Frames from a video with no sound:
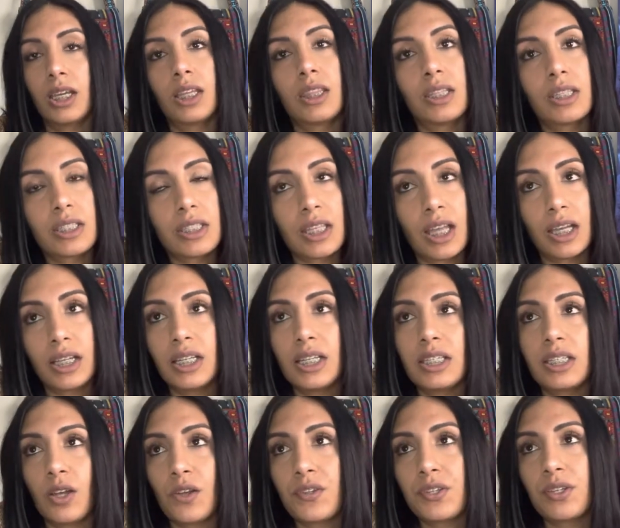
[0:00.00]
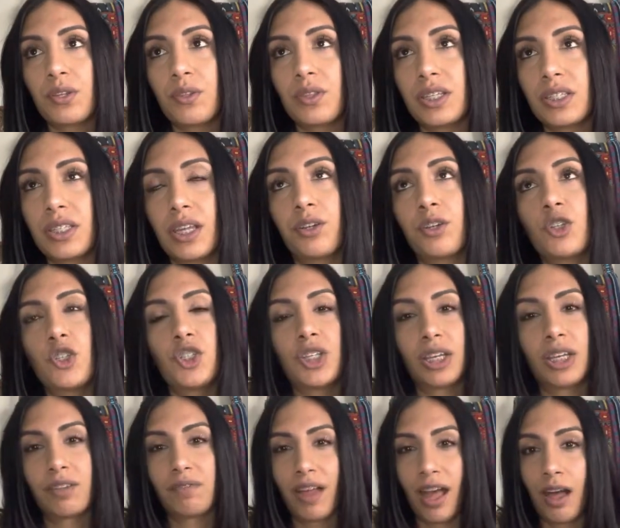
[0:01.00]
The sun is also this energy
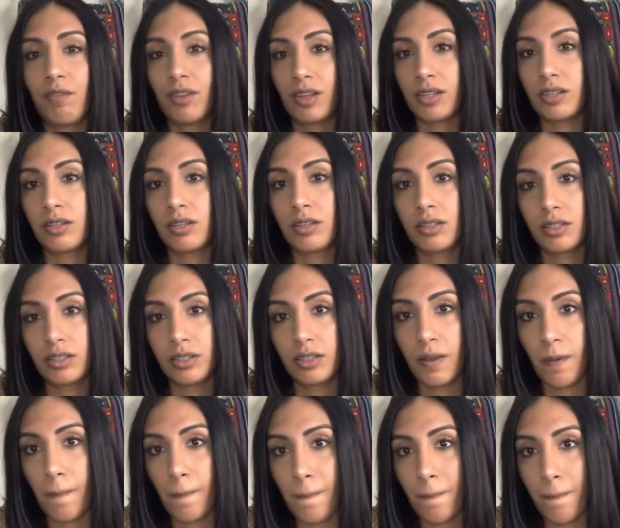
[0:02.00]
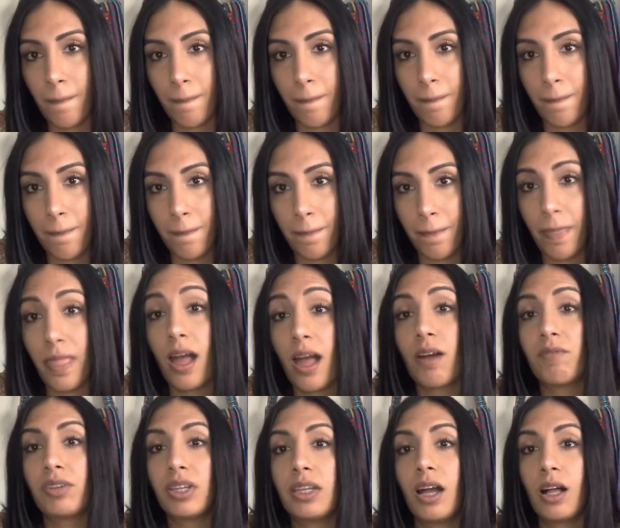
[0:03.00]
of heaven.
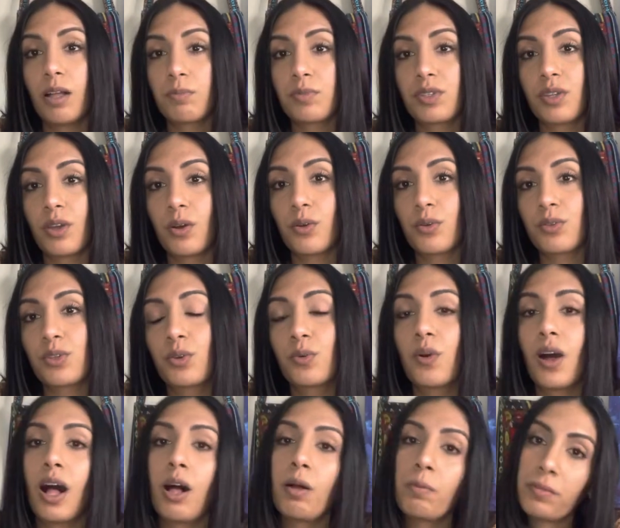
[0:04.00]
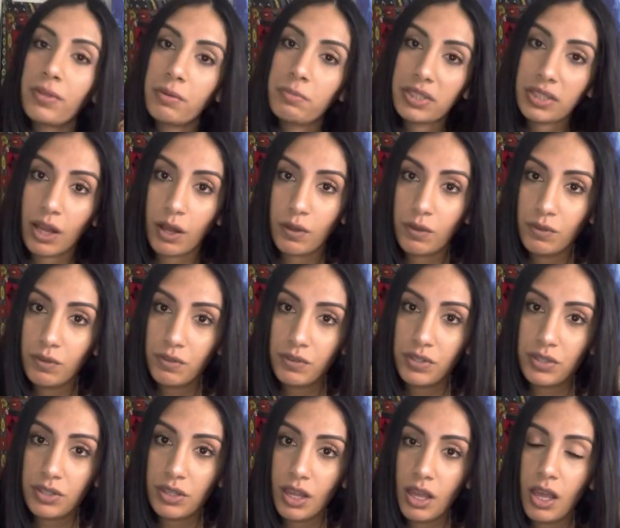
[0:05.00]
Heaven helps those who help
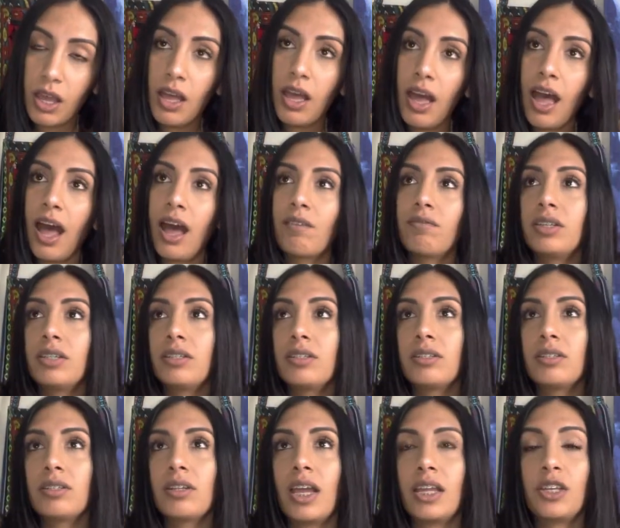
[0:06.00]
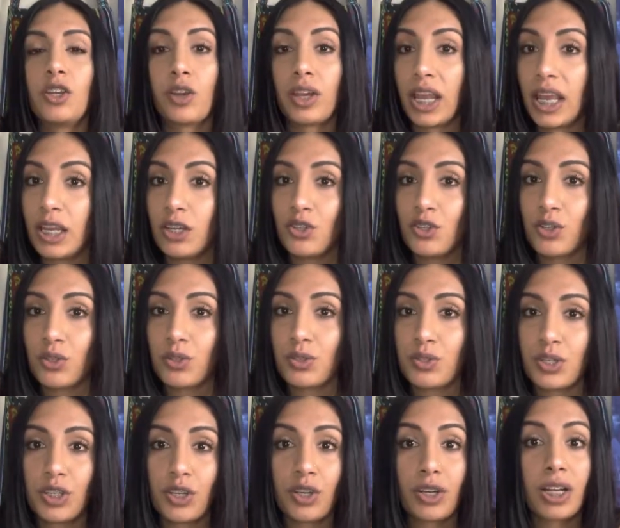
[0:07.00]
themselves. Heaven and your angels
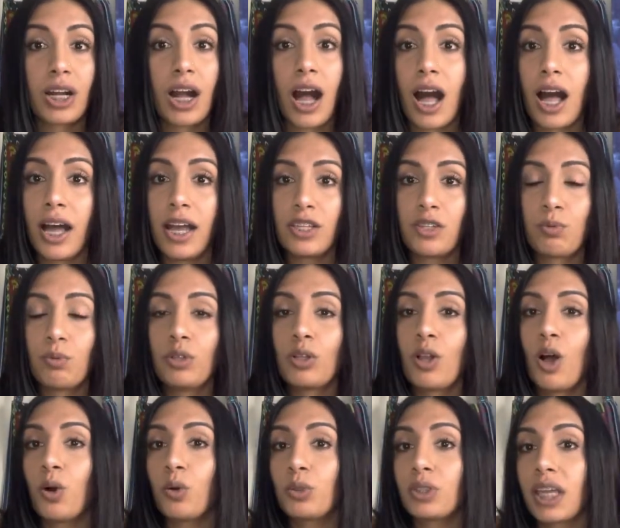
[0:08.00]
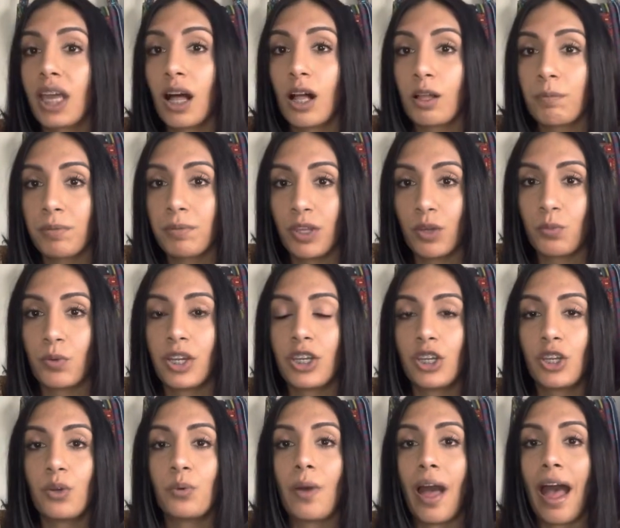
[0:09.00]
and your guides will only help you when
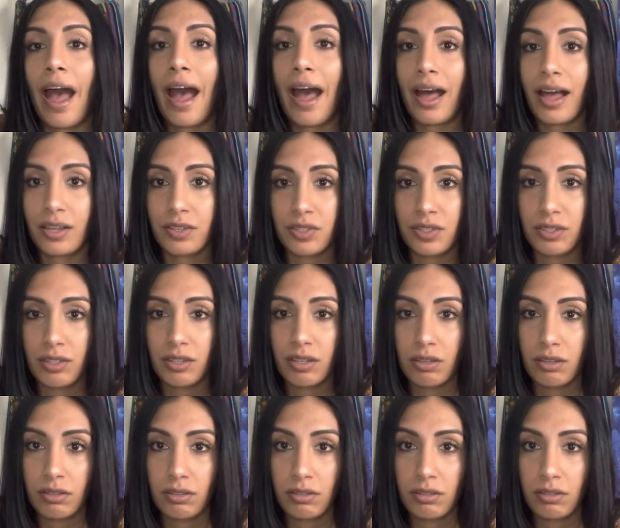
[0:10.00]
you ask.